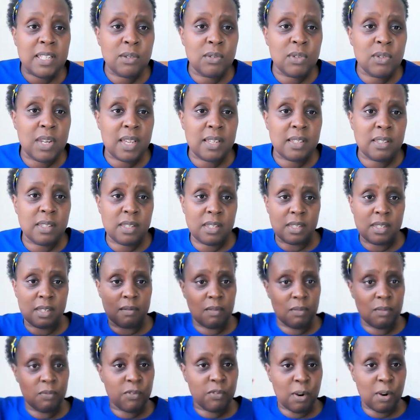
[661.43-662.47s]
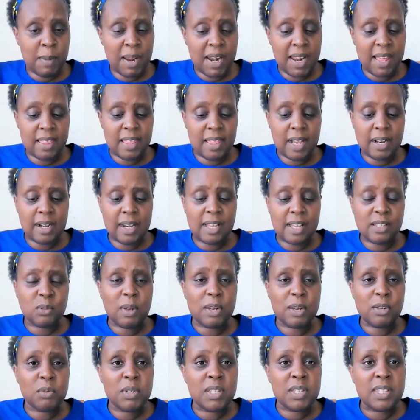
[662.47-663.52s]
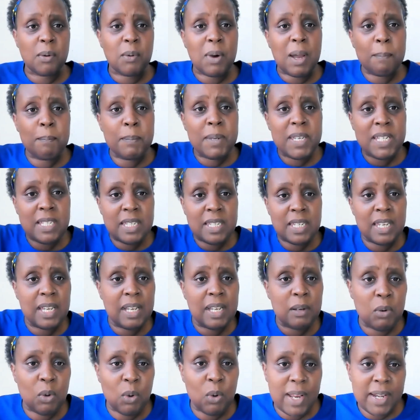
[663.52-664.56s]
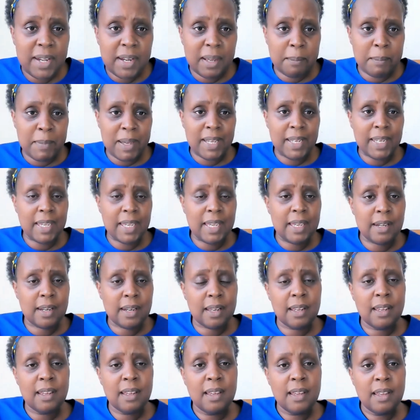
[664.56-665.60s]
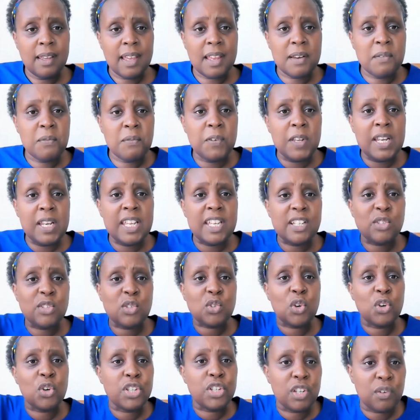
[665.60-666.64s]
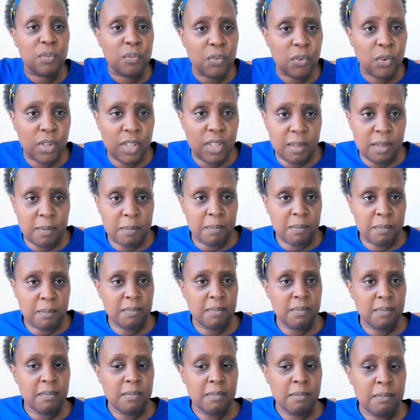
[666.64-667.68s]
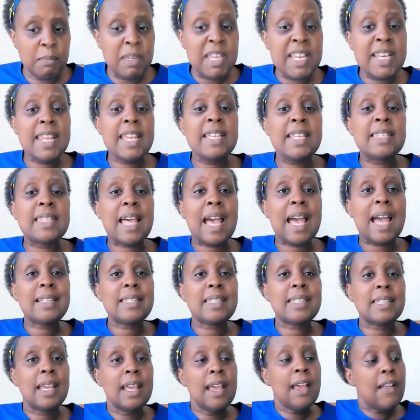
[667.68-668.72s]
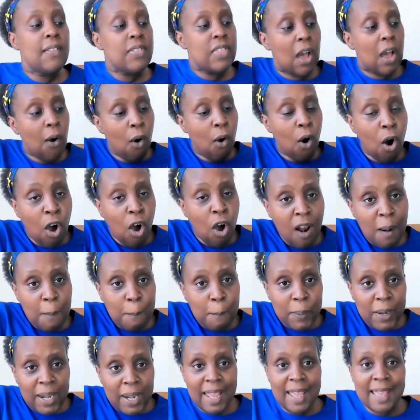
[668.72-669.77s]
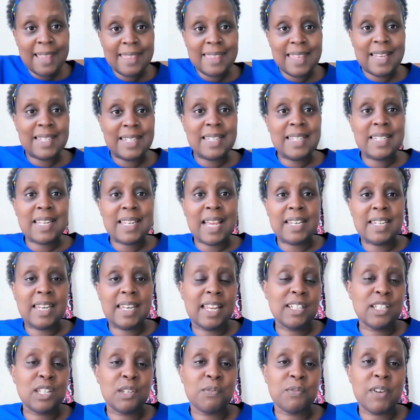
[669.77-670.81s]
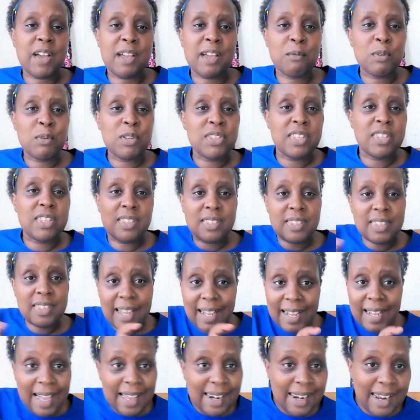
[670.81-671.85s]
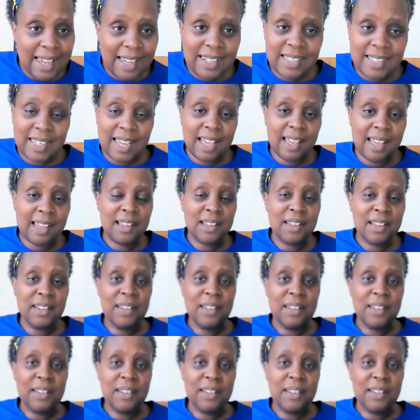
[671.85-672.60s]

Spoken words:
students from another class were doing. They were pitying Lwanda Magere and feeling sorry for him. Meaning that the whole play, they didn't identify with the character.